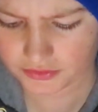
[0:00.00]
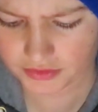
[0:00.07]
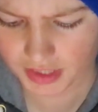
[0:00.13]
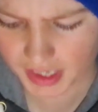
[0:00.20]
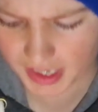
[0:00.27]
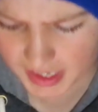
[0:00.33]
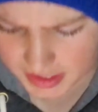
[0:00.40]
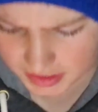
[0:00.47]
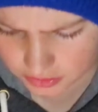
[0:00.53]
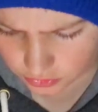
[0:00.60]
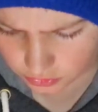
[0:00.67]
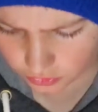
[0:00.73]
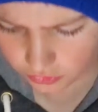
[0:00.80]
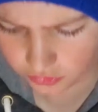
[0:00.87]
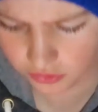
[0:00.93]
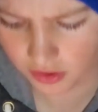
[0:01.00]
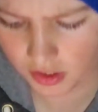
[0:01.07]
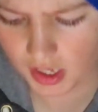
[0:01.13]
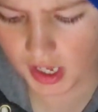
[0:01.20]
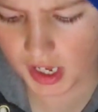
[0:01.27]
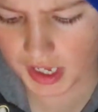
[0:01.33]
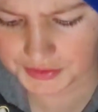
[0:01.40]
the Eagles
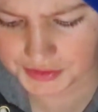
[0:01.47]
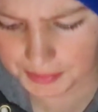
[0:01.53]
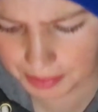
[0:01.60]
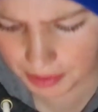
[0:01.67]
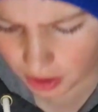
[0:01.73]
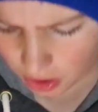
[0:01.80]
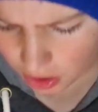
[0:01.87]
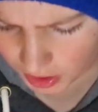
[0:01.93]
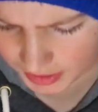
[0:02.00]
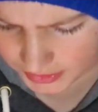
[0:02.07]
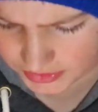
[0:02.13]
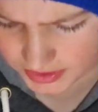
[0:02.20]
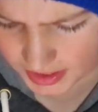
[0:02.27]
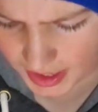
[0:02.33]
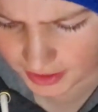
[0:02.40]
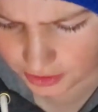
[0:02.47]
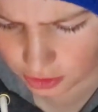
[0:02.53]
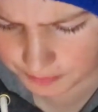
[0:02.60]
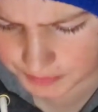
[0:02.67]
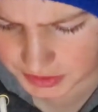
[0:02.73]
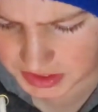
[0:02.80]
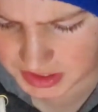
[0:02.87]
and the Pies at
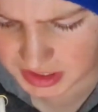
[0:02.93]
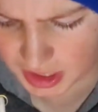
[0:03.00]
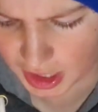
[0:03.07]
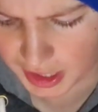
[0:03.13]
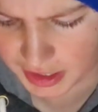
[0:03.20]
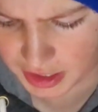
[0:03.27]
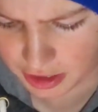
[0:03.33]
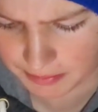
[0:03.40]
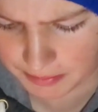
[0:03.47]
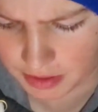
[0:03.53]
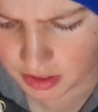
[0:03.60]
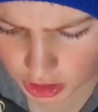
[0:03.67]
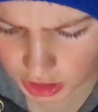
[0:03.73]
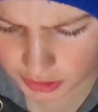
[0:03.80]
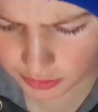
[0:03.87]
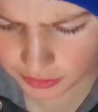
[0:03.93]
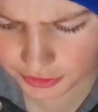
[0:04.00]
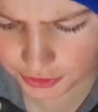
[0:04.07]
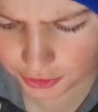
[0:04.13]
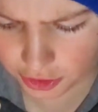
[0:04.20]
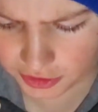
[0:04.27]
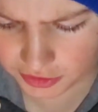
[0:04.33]
Optus Stadium.
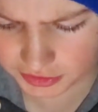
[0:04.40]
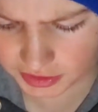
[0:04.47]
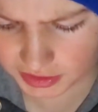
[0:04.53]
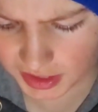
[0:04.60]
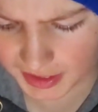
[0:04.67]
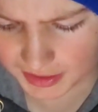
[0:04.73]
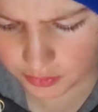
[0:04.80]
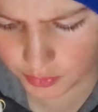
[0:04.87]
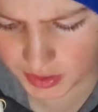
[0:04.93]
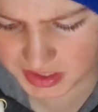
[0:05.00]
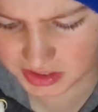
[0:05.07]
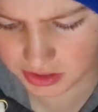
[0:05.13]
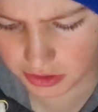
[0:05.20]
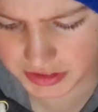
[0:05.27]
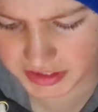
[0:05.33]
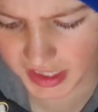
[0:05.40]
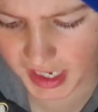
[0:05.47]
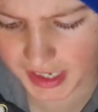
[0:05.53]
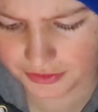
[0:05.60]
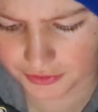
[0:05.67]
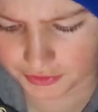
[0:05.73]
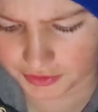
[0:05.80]
Collingwood 3rd on the ladder, West Coast
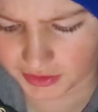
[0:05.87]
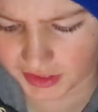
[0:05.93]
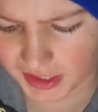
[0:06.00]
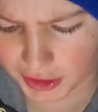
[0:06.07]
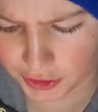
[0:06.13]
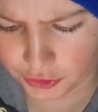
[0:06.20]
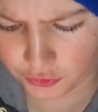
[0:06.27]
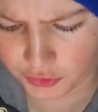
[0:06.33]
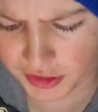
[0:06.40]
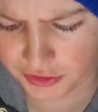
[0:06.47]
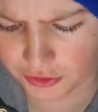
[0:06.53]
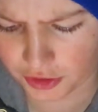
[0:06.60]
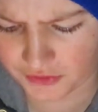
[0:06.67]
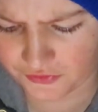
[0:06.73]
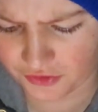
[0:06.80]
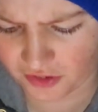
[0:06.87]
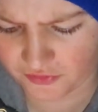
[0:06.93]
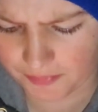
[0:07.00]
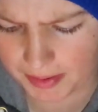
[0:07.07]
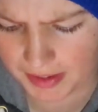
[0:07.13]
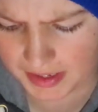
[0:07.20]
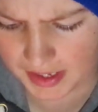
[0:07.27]
8th on the ladder,
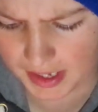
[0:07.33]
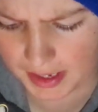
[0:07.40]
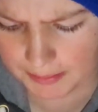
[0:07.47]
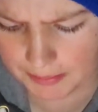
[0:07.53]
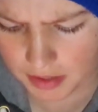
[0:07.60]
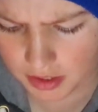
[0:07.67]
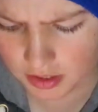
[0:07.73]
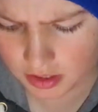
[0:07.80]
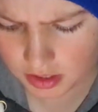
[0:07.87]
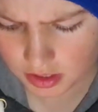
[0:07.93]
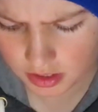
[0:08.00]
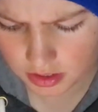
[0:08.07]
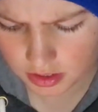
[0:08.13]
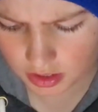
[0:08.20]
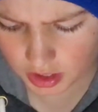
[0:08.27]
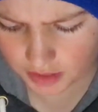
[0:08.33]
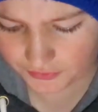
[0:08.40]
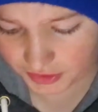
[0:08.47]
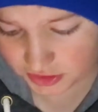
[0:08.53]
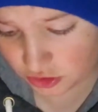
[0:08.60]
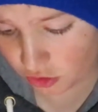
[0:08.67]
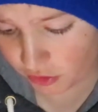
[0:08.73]
3:35 p.m.
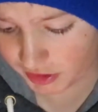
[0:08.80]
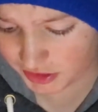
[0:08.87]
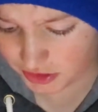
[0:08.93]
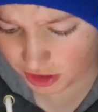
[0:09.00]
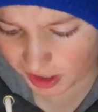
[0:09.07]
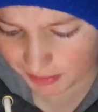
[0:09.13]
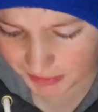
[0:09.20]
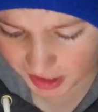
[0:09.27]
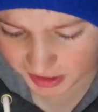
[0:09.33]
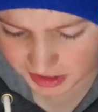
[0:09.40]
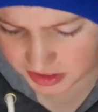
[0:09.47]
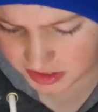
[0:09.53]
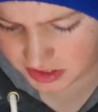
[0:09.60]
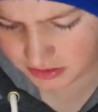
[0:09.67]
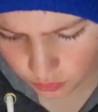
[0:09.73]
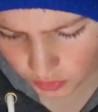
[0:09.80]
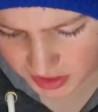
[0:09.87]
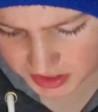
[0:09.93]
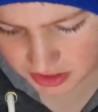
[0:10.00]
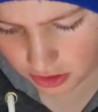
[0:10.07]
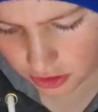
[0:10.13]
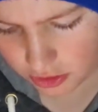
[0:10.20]
Victorian time that is.
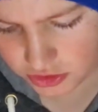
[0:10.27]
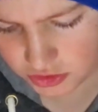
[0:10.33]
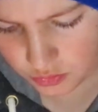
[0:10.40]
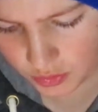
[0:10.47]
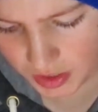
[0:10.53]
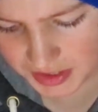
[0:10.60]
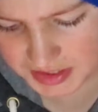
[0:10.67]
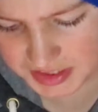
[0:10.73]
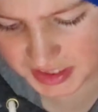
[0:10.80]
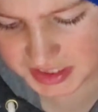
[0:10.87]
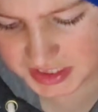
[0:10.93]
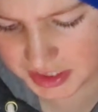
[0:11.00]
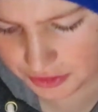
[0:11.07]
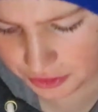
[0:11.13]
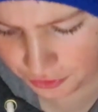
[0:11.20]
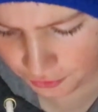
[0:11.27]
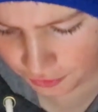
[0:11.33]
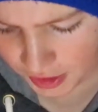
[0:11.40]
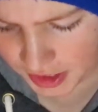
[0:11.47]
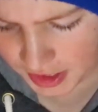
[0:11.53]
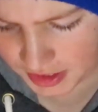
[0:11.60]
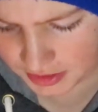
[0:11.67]
West Coast
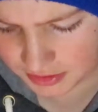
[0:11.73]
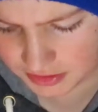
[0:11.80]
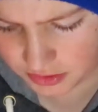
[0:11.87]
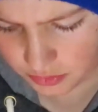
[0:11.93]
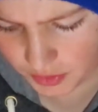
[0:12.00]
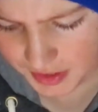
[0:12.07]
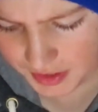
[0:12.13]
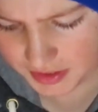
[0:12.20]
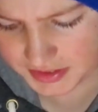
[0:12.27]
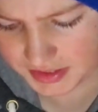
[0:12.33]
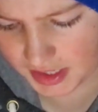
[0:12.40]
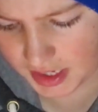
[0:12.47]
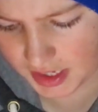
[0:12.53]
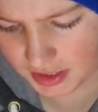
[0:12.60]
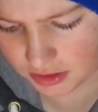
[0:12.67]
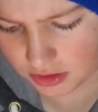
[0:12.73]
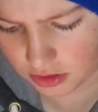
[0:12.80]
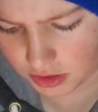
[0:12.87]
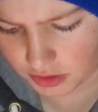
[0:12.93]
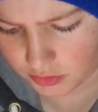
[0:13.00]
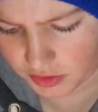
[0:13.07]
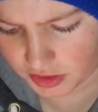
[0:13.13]
$1.63 to win it, and
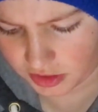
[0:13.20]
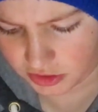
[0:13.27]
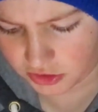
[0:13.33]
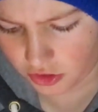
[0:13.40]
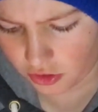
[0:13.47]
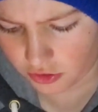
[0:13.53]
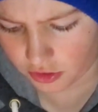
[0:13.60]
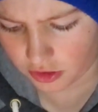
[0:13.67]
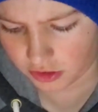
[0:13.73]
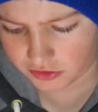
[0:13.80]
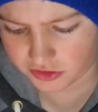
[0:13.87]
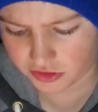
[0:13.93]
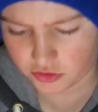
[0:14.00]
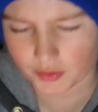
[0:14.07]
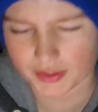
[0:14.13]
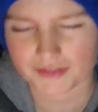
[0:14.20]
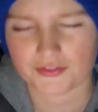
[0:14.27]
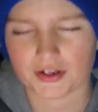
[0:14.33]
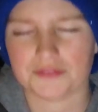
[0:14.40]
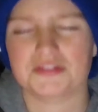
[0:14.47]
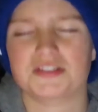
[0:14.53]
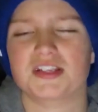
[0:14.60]
Collingwood are
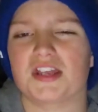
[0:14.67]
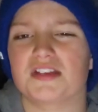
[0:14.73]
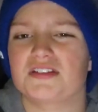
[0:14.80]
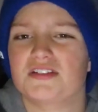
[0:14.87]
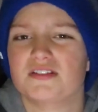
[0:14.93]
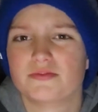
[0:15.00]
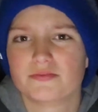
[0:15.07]
$2.25.